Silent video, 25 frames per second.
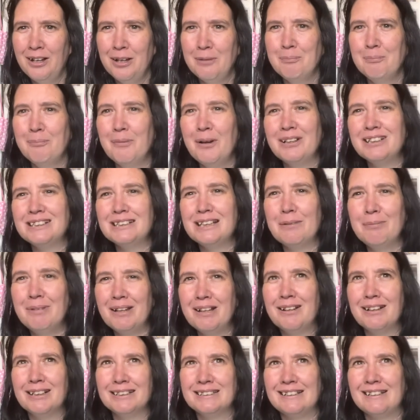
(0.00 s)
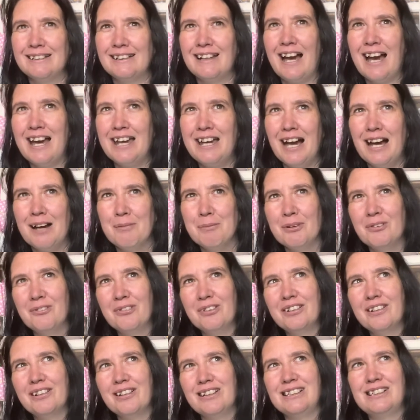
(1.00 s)
mostly because I, I am a
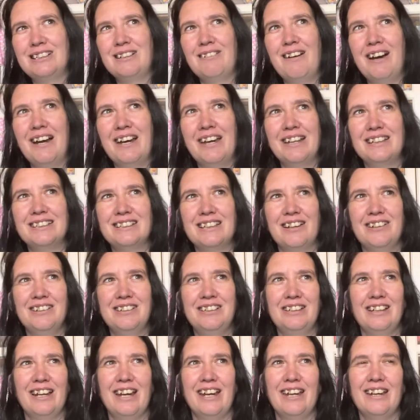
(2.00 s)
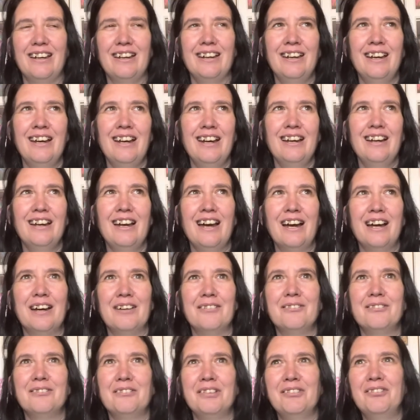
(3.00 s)
runner, so I associate
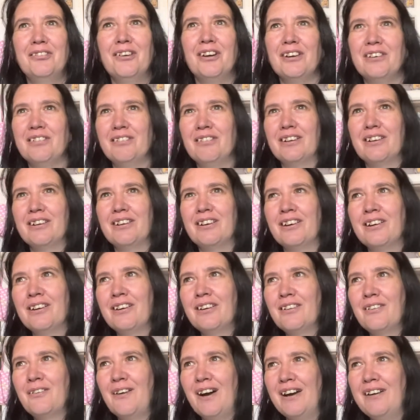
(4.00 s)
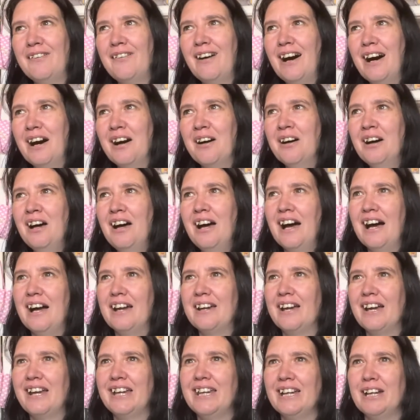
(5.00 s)
um, with Roadrunner quite well. And
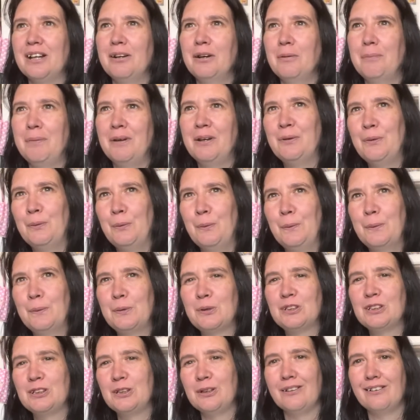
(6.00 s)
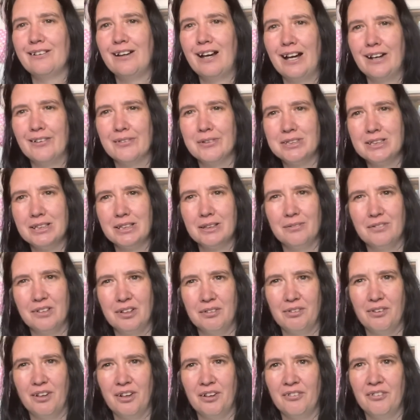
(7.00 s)
I think it would be cool to have something with
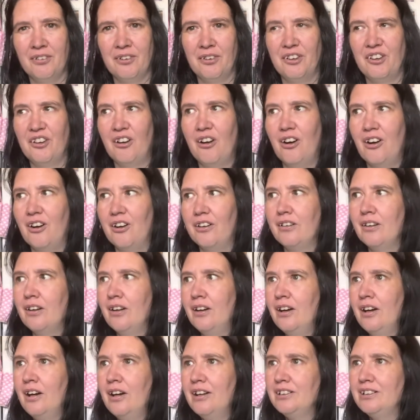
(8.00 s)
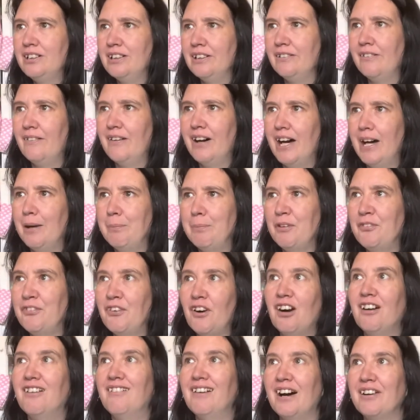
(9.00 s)
Roadrunner on to wear uh, before
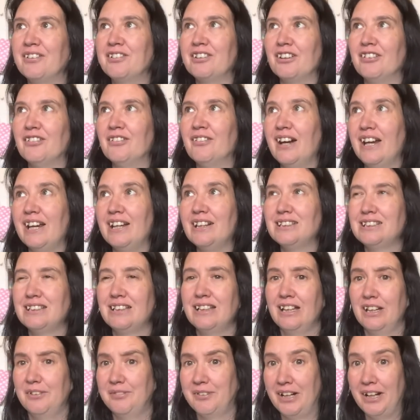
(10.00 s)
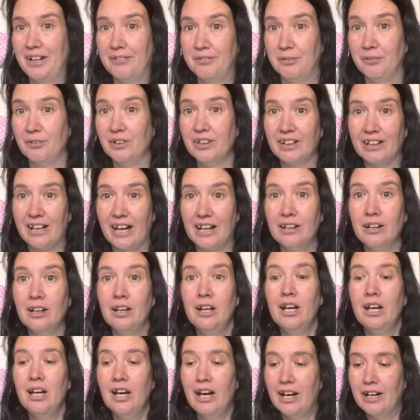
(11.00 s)
or after a race, if I ever run again.
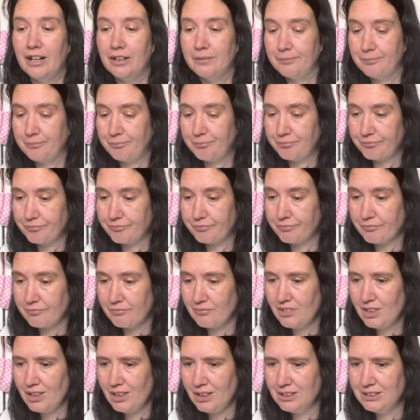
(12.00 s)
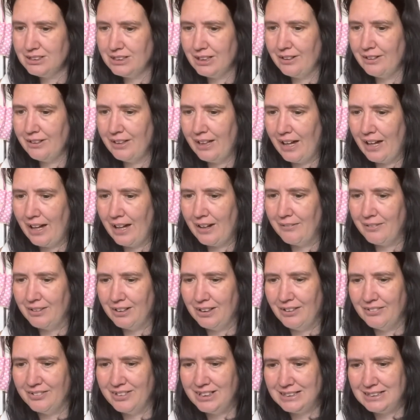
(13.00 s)
Um, so yeah, I would
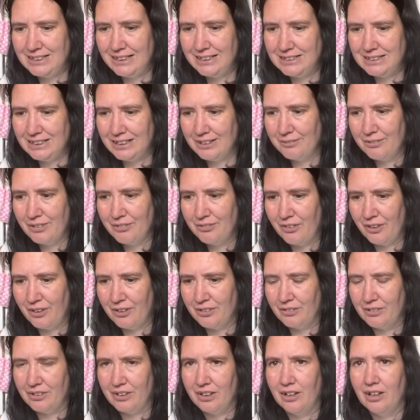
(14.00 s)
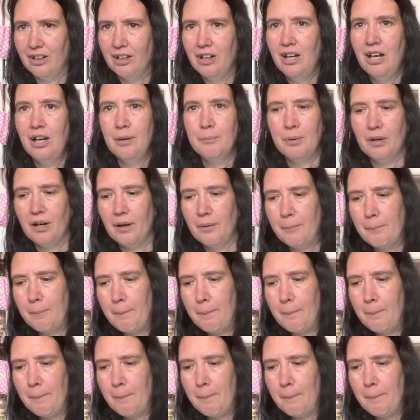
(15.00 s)
love to see something with Roadrunner, but